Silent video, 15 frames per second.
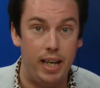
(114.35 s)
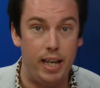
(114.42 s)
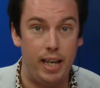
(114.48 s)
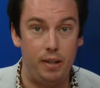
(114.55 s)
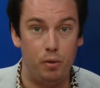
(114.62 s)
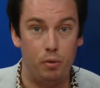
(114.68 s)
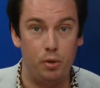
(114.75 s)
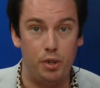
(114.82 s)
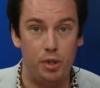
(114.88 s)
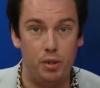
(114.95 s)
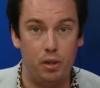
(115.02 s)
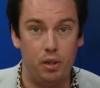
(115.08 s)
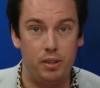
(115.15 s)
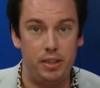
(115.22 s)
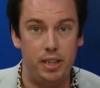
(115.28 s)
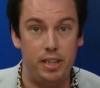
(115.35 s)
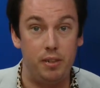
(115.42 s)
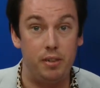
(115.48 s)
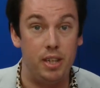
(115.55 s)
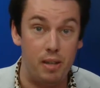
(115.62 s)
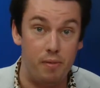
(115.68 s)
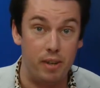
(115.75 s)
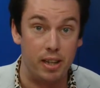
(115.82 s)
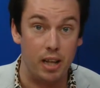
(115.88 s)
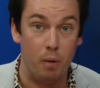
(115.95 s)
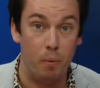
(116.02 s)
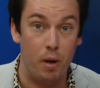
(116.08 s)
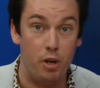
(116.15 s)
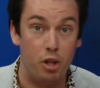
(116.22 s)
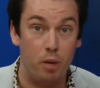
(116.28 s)
in order to continue delivering their
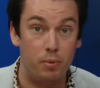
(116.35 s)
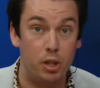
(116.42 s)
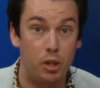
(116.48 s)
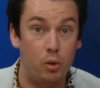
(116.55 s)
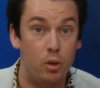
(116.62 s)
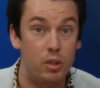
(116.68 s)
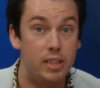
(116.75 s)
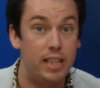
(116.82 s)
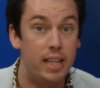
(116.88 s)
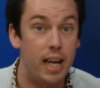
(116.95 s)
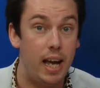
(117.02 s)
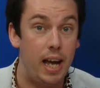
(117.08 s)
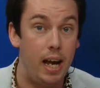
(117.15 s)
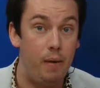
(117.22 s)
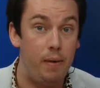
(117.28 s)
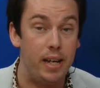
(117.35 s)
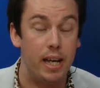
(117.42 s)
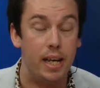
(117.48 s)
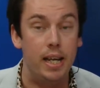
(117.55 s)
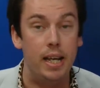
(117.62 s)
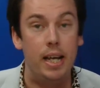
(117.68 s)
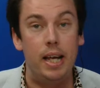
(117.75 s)
workshops across the area.